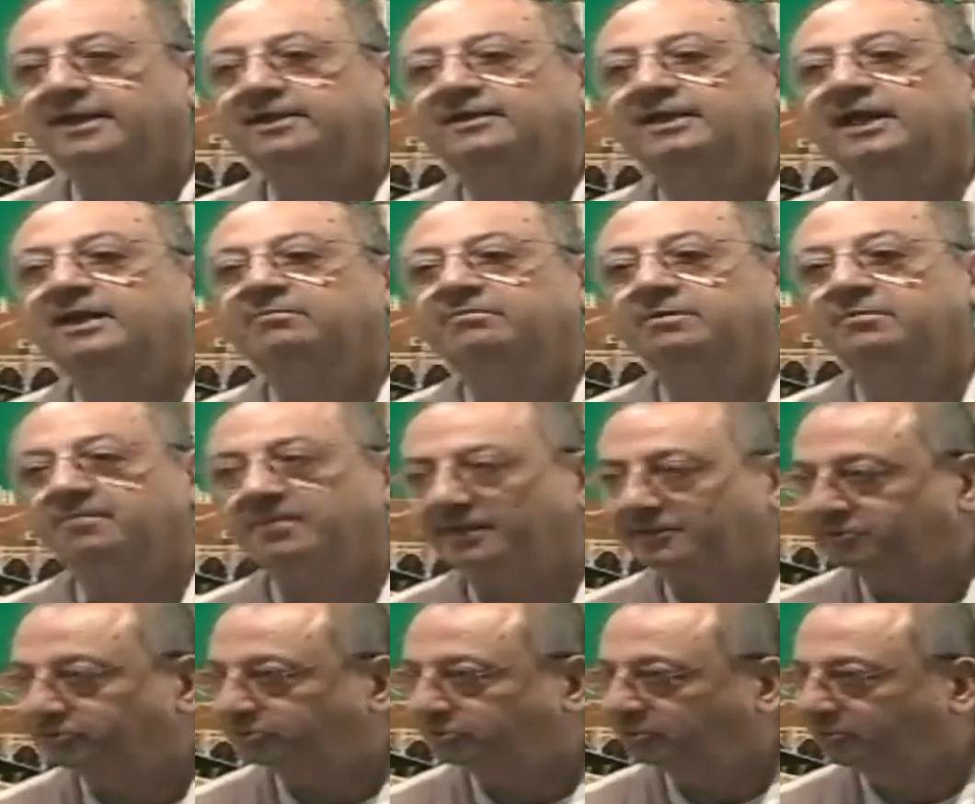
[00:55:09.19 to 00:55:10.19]
It can be
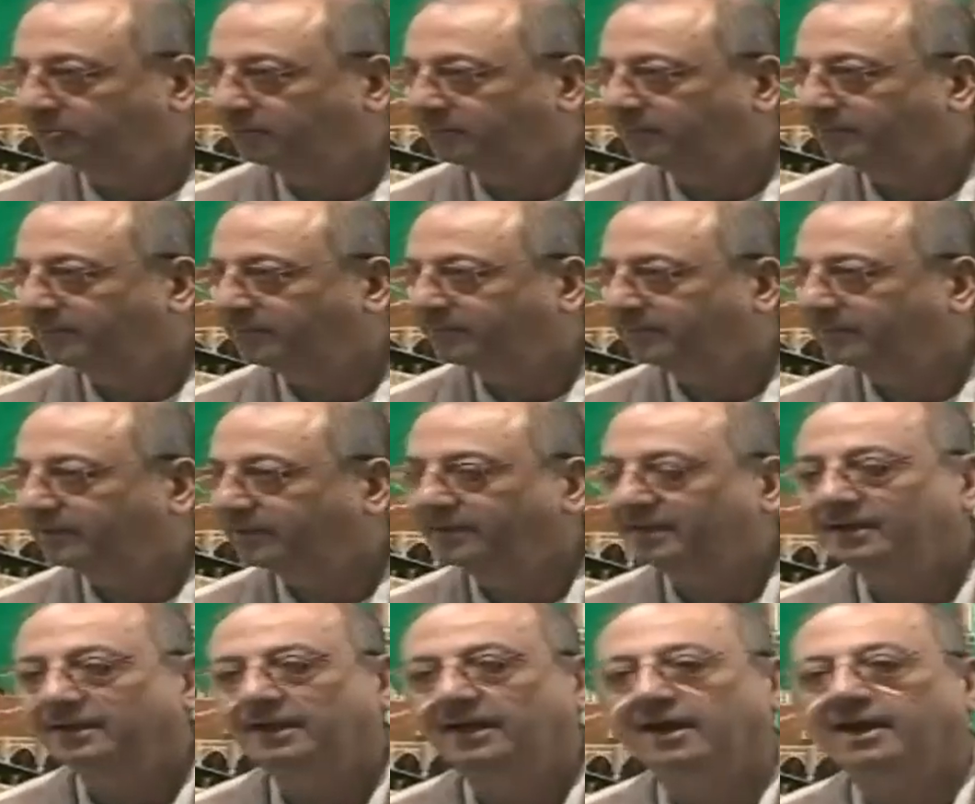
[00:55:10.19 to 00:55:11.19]
mansub
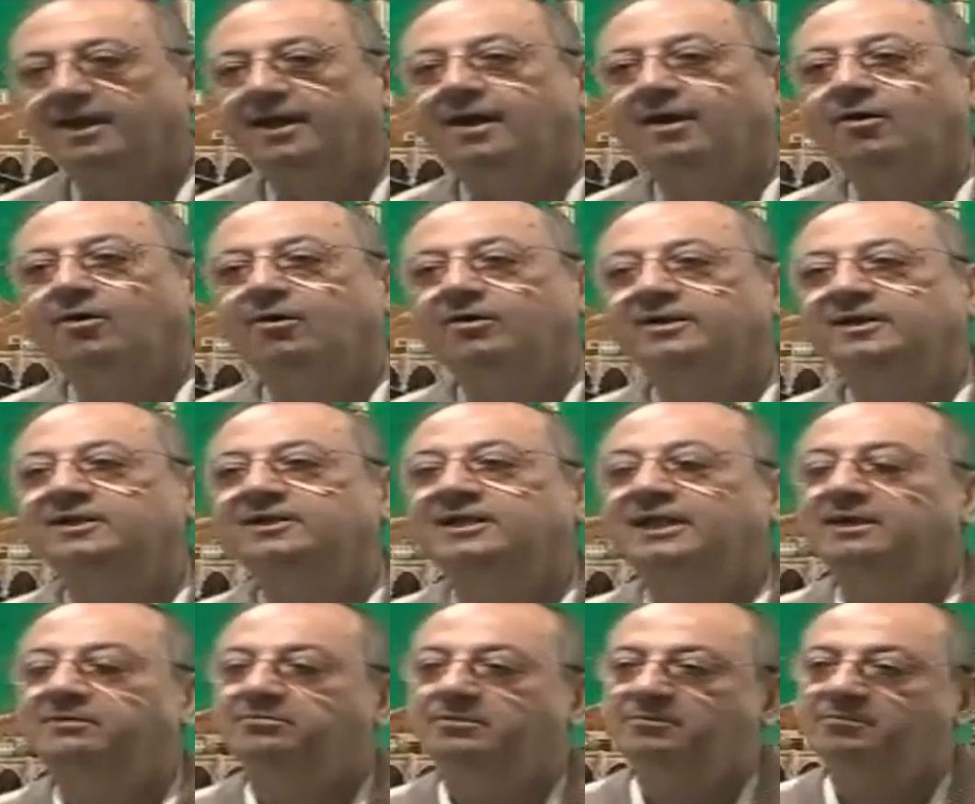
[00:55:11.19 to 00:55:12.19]
or
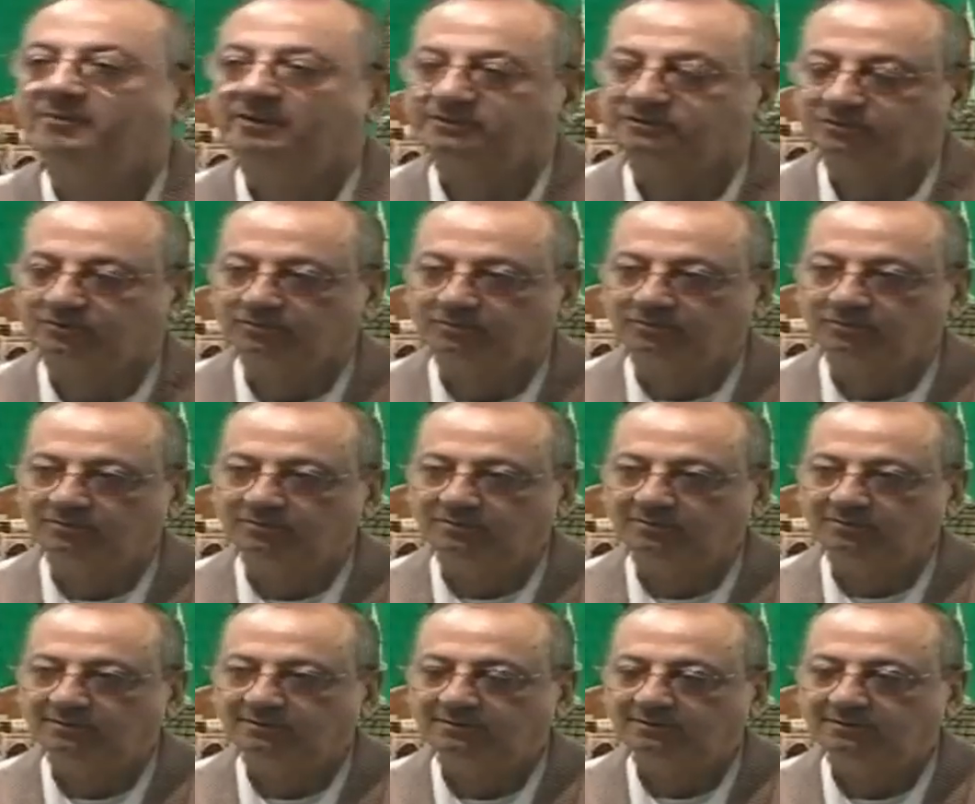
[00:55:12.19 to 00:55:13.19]
it can be
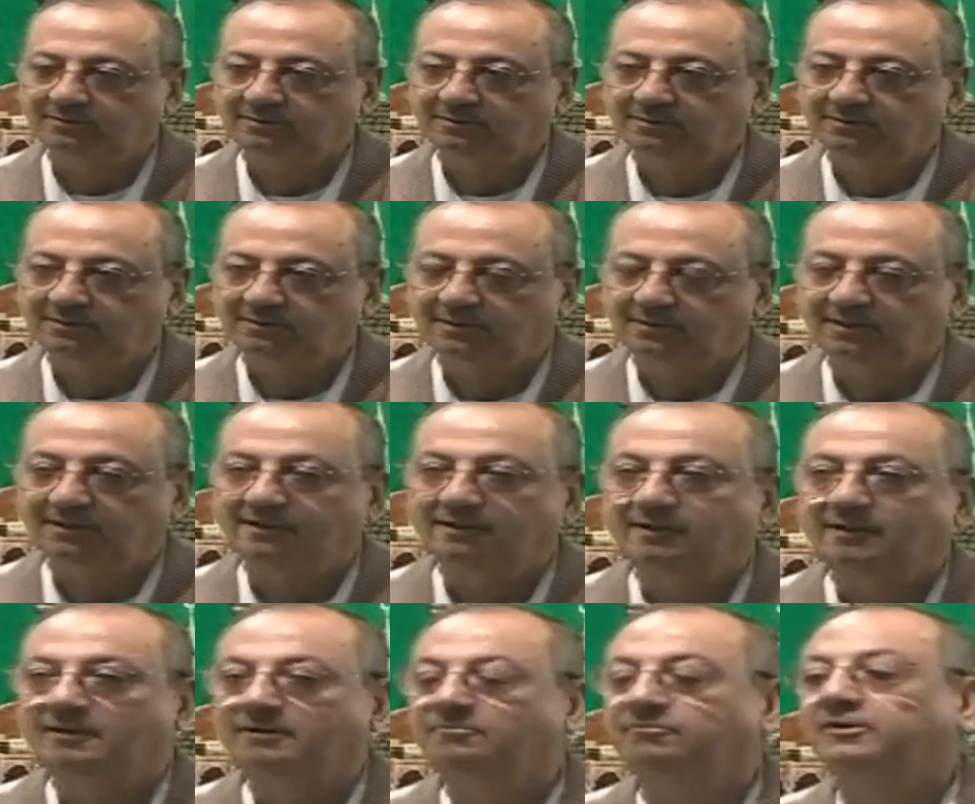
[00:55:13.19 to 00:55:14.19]
majroor
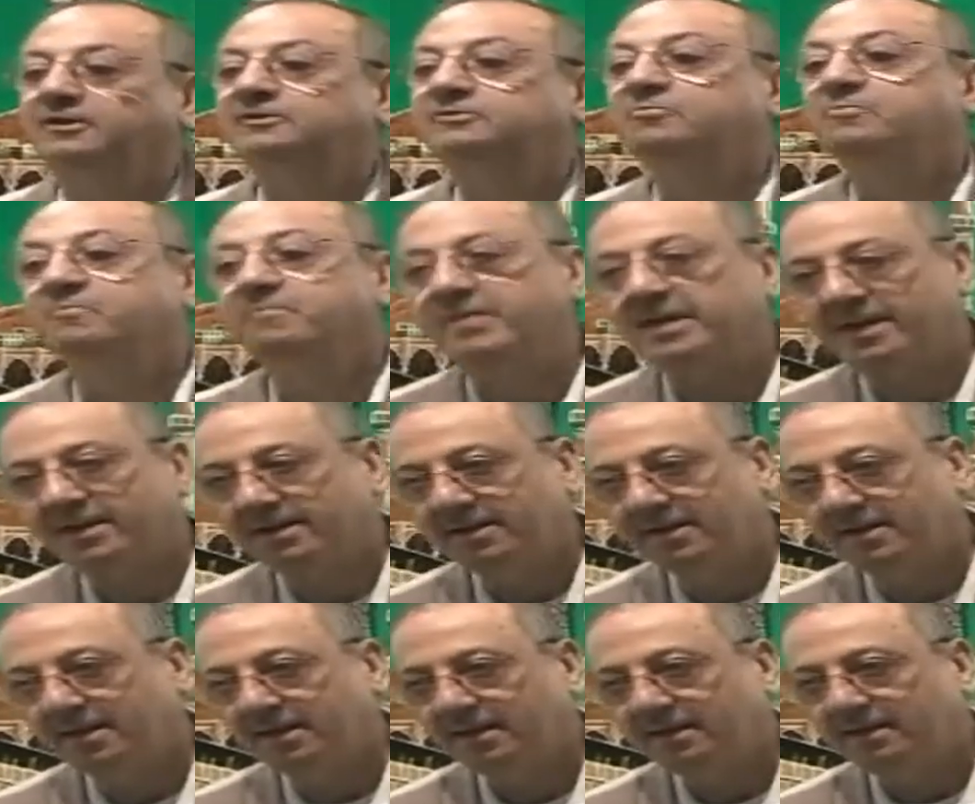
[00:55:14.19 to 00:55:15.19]
with
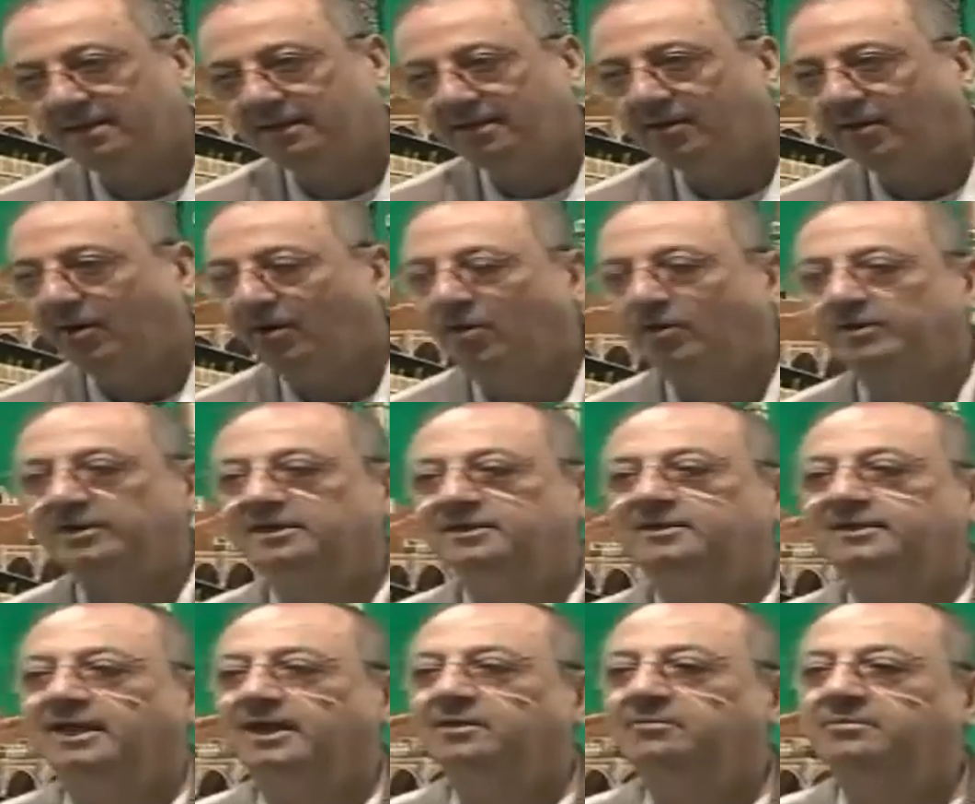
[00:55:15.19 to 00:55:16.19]
min or
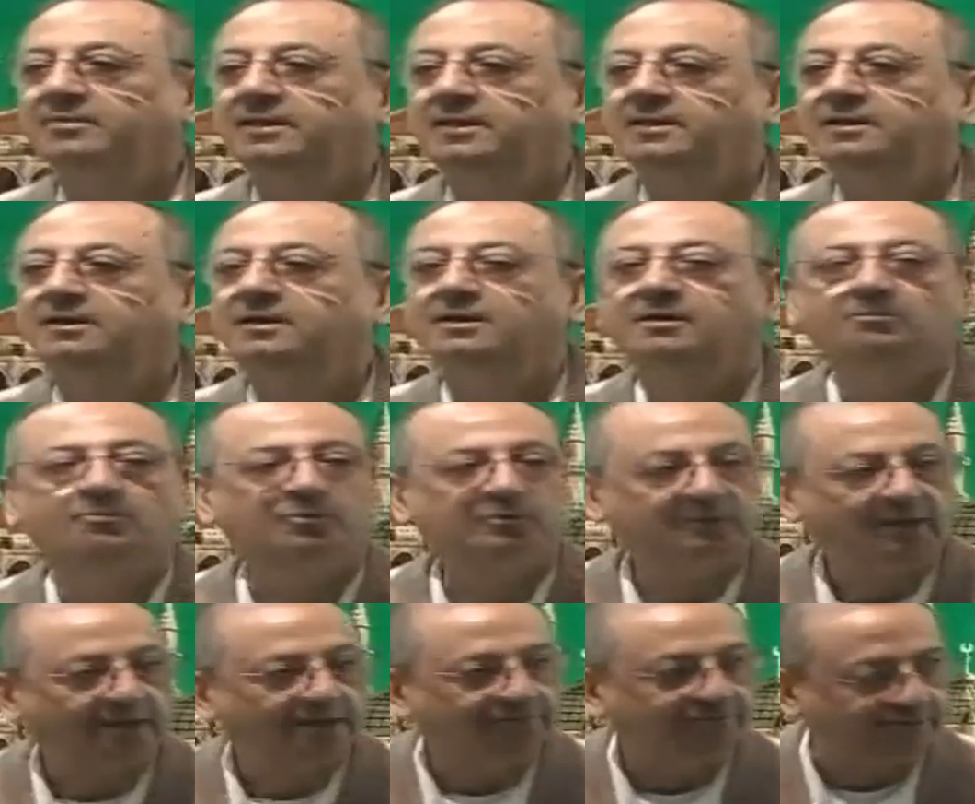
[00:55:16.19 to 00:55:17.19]
it can be
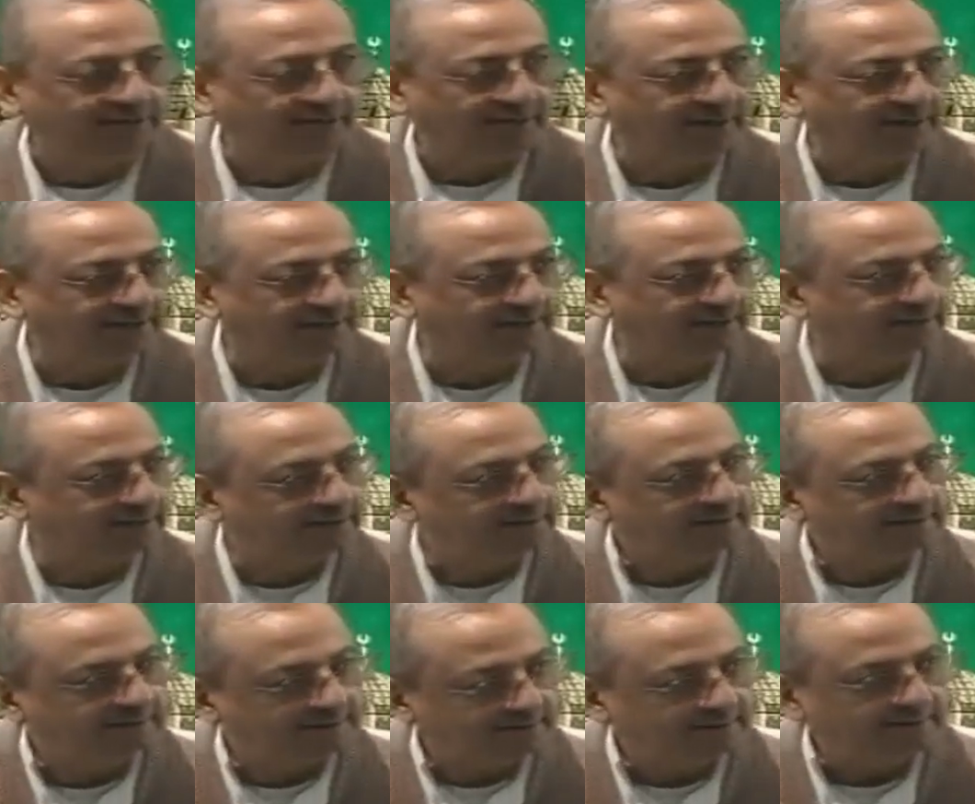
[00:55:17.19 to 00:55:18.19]
mudaf
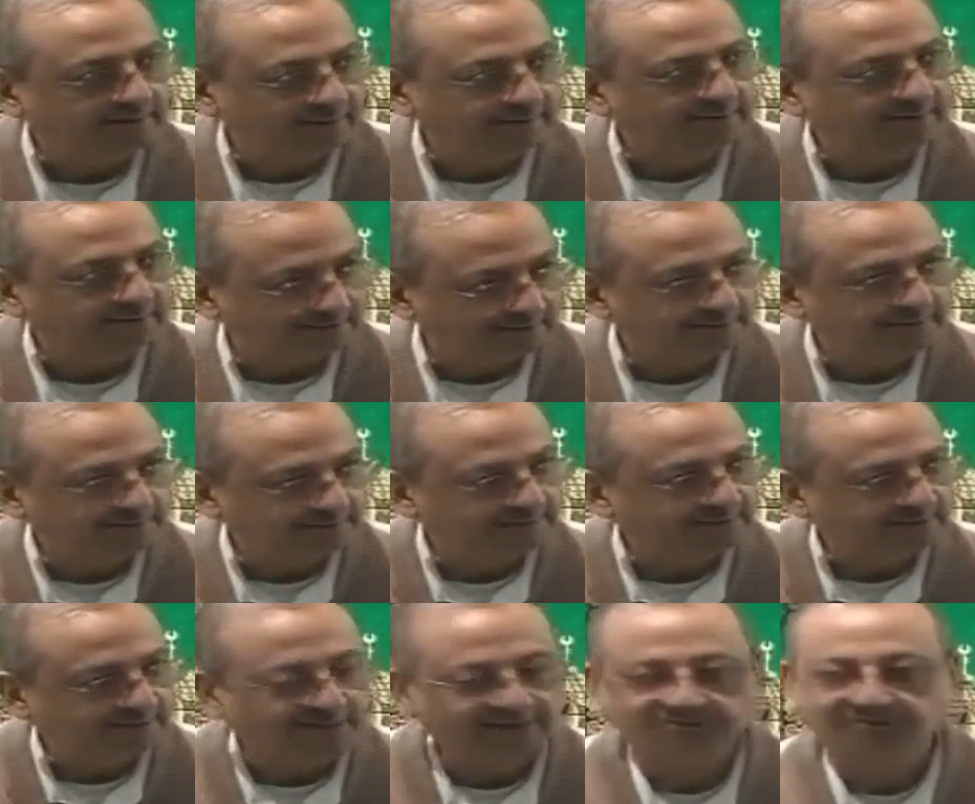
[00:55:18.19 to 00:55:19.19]

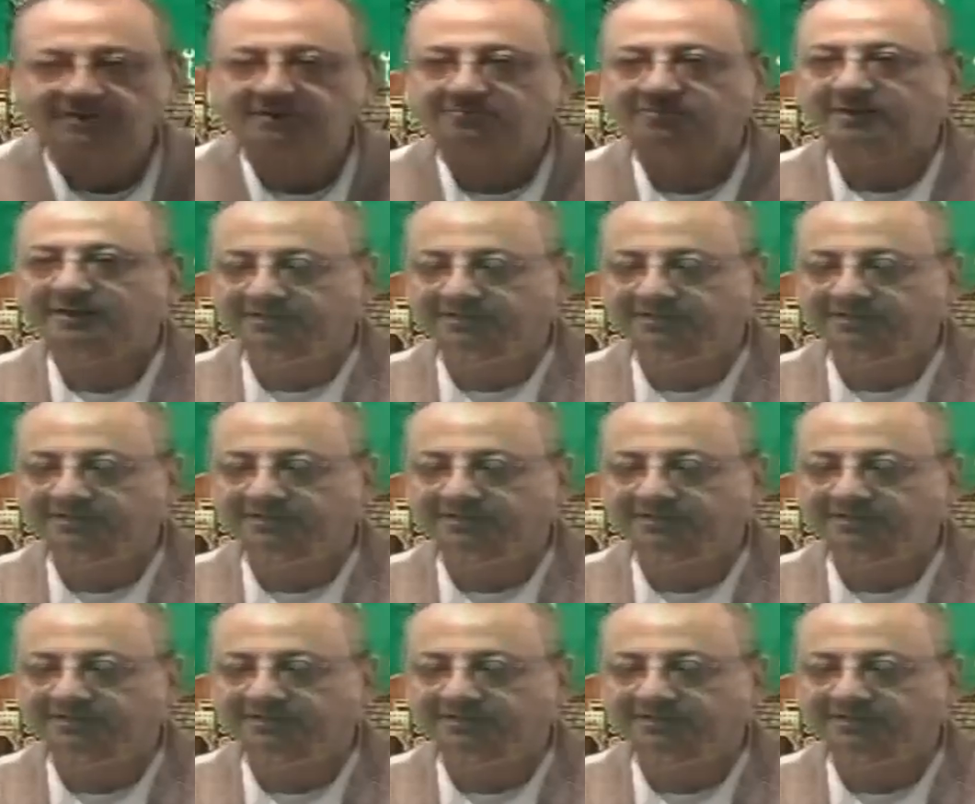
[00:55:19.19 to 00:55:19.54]
That's it,